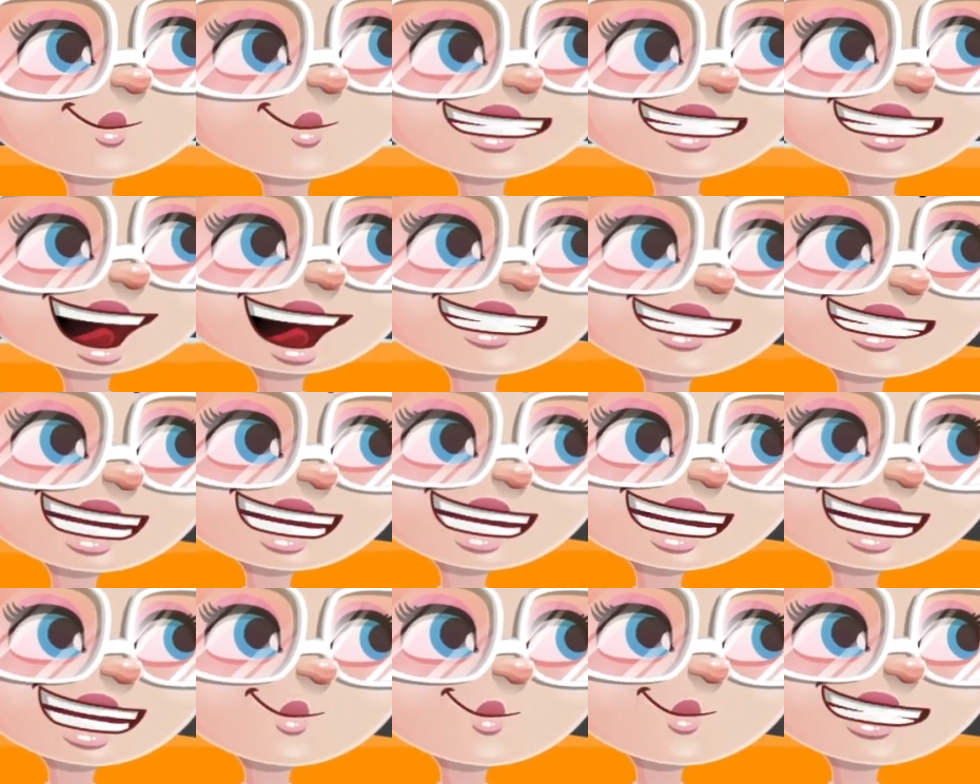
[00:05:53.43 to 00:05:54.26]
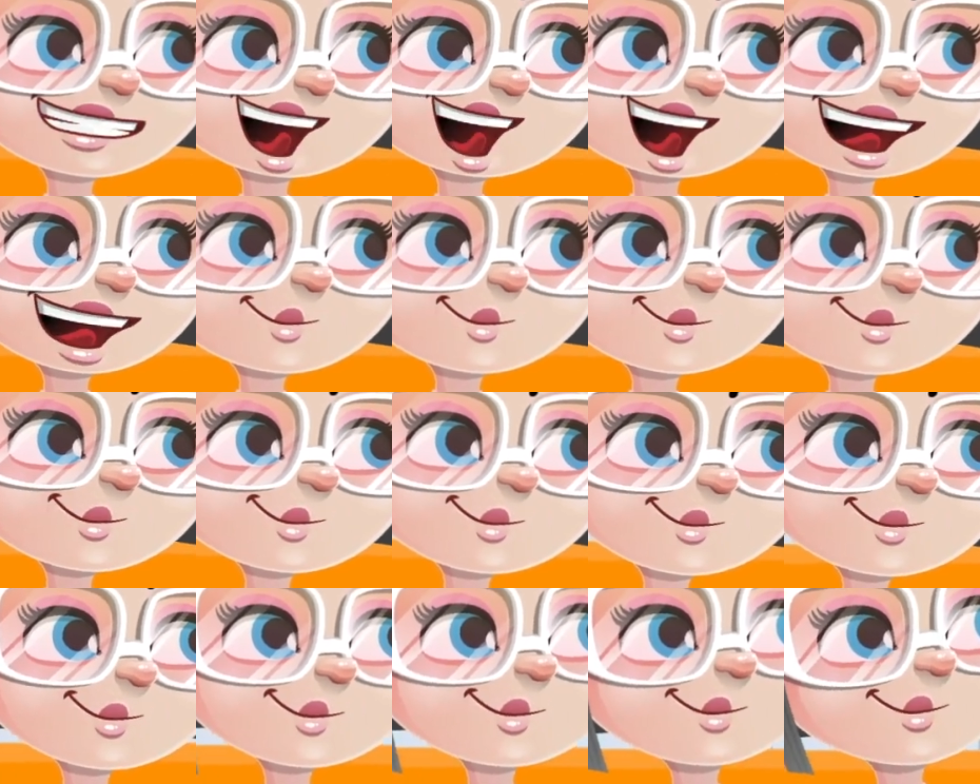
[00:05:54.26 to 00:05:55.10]
I'll see you next time.
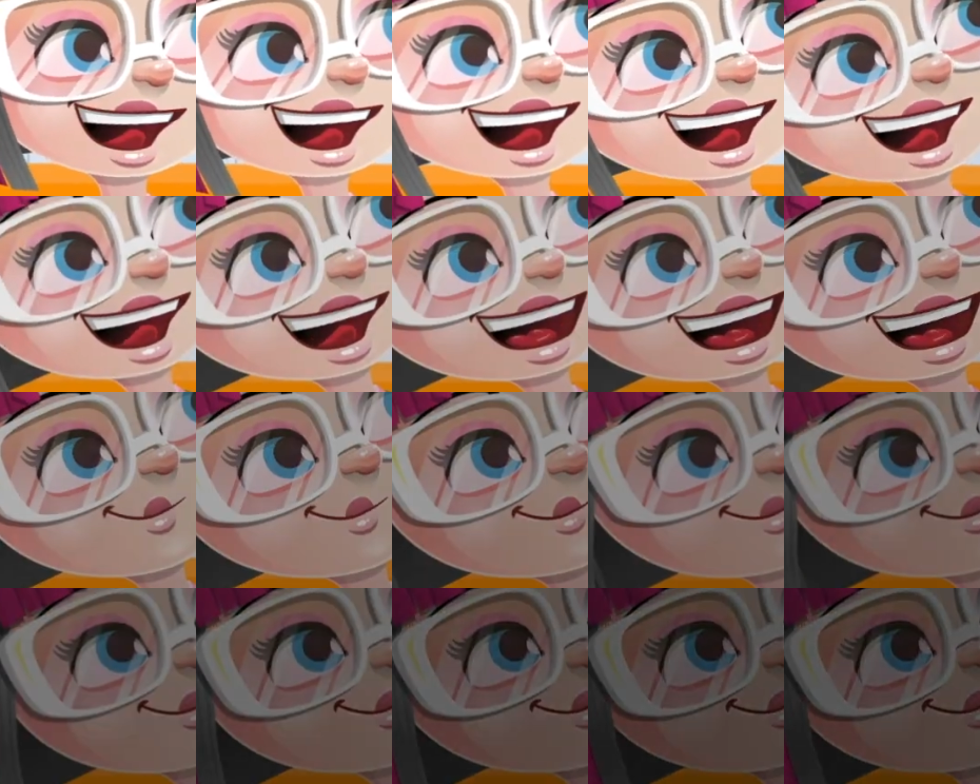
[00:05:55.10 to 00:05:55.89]
Bye!